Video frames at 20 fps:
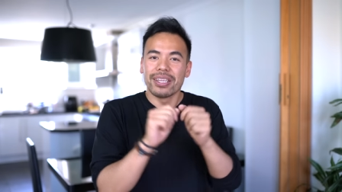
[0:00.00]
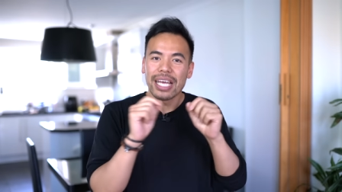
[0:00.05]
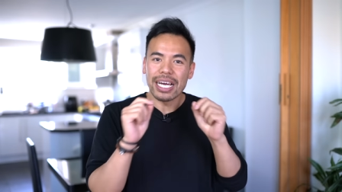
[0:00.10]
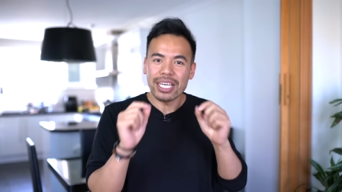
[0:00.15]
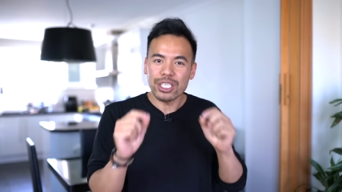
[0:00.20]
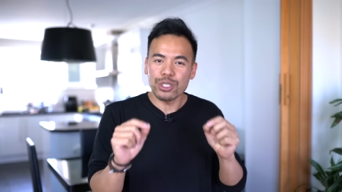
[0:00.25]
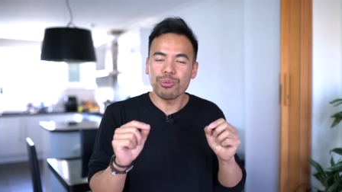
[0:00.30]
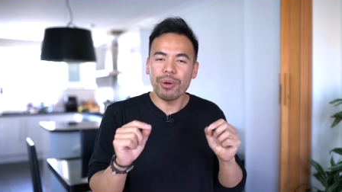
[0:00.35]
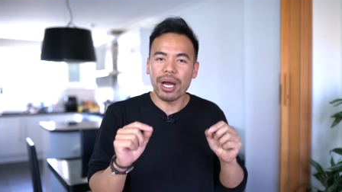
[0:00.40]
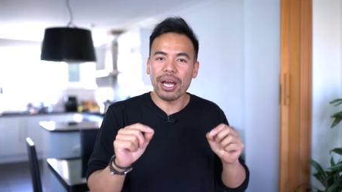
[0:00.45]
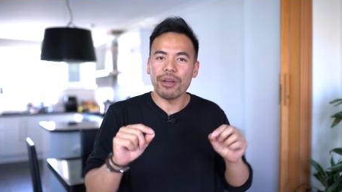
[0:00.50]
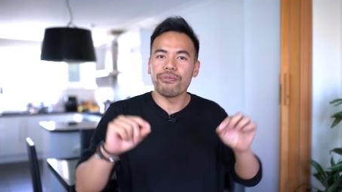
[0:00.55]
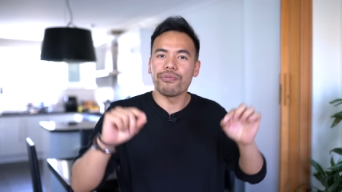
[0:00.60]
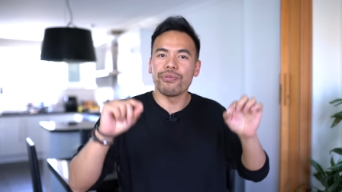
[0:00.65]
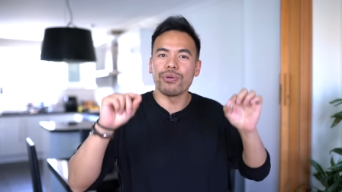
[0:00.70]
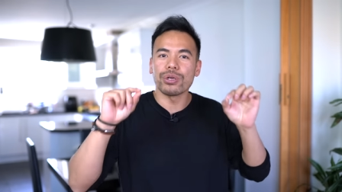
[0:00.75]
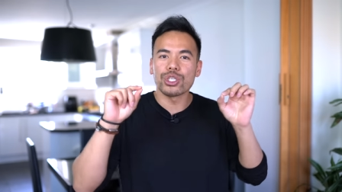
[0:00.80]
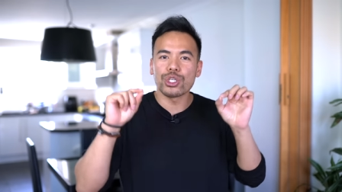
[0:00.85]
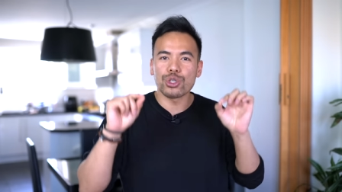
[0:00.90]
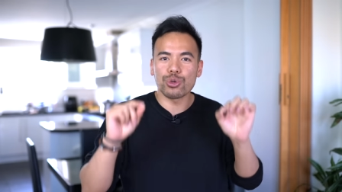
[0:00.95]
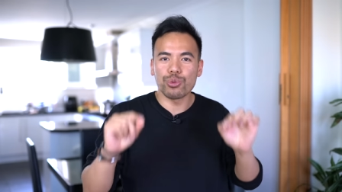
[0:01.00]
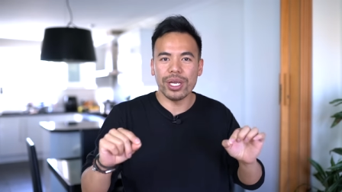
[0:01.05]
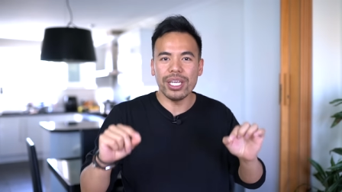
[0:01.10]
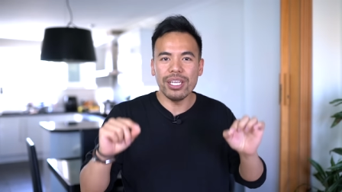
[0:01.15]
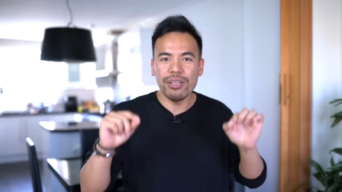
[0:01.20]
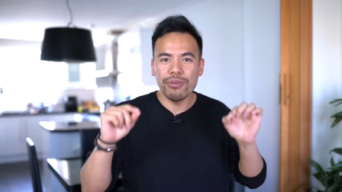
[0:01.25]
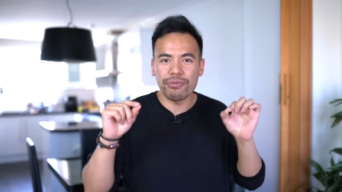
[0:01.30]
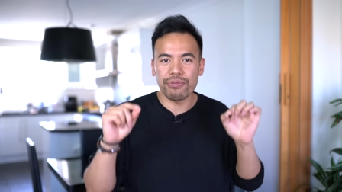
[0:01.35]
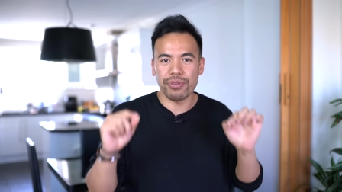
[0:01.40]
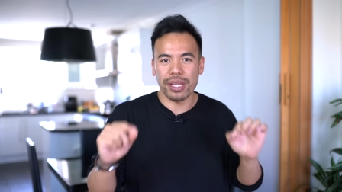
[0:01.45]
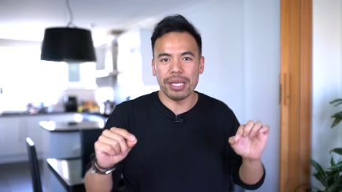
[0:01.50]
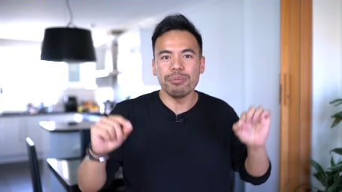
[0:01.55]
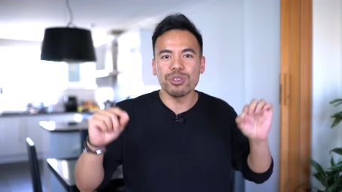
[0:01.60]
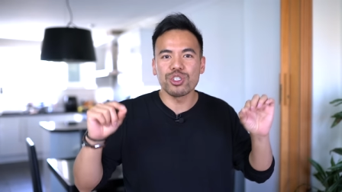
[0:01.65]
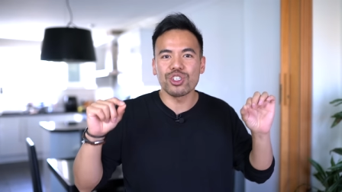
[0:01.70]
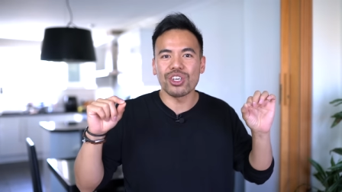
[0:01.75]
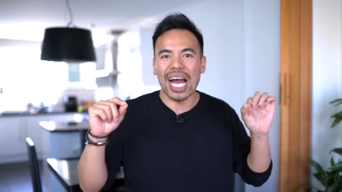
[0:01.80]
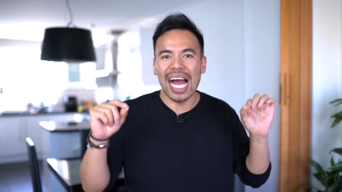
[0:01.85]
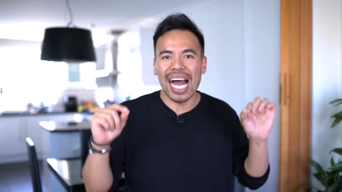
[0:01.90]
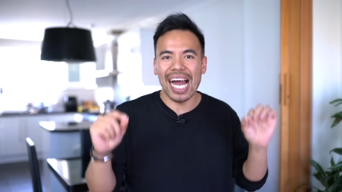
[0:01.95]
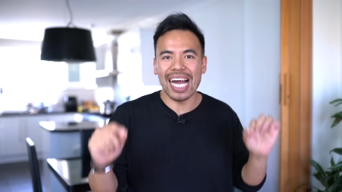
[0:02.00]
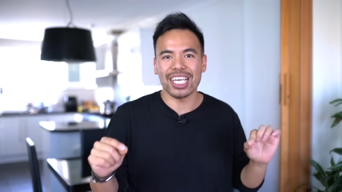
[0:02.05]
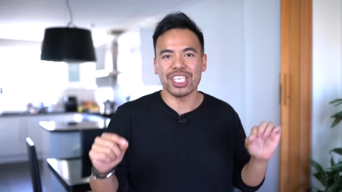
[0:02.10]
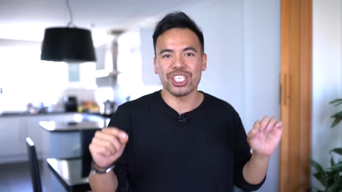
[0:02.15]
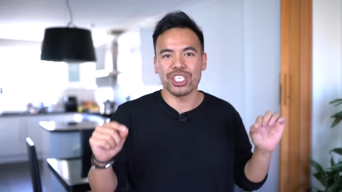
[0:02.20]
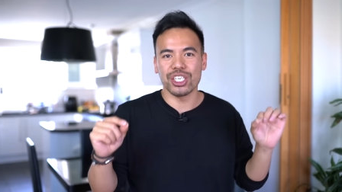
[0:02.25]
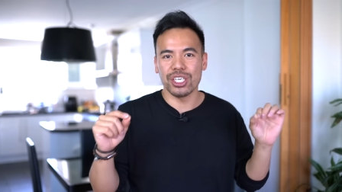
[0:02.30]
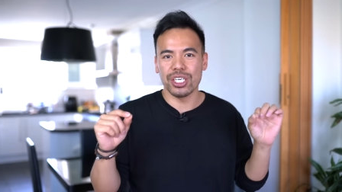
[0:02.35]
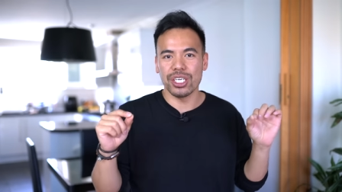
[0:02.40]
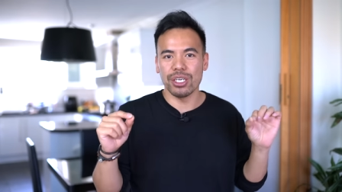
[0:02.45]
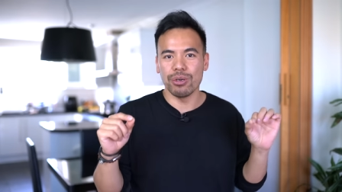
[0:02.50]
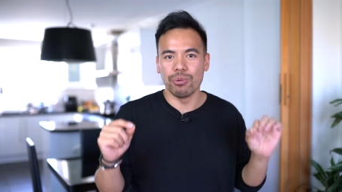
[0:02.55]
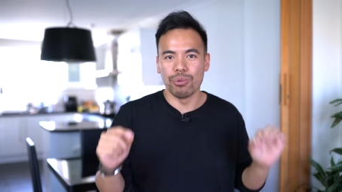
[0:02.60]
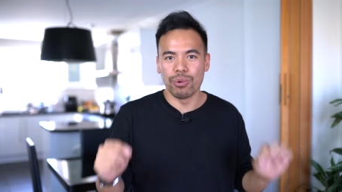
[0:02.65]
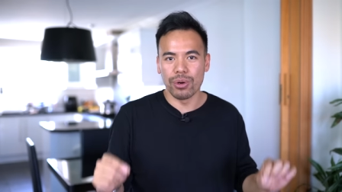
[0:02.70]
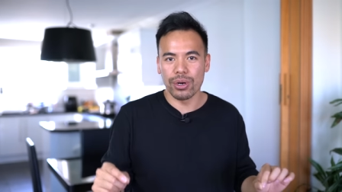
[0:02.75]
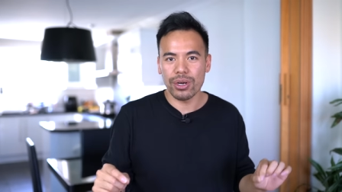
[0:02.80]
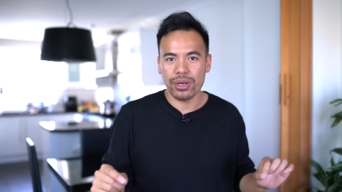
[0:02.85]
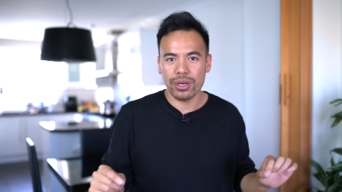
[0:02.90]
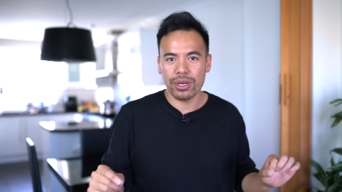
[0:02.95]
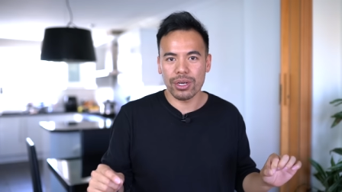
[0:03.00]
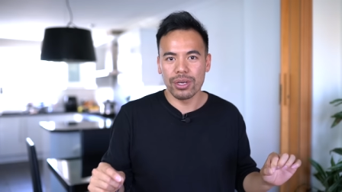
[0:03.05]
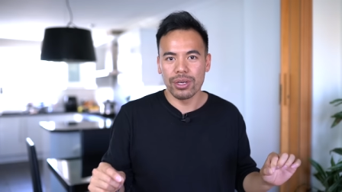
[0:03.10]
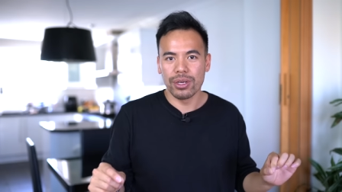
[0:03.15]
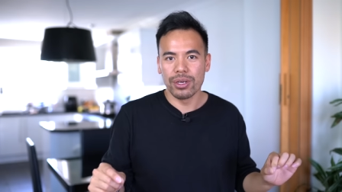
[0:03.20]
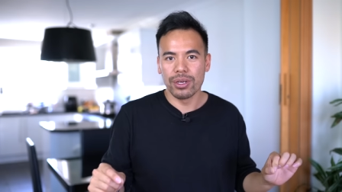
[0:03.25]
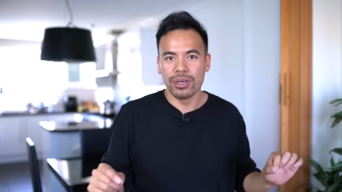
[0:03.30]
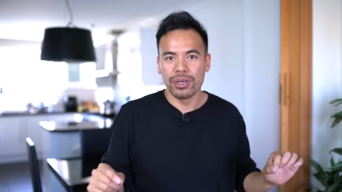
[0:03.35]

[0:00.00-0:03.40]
That's why for twin flames to actually work,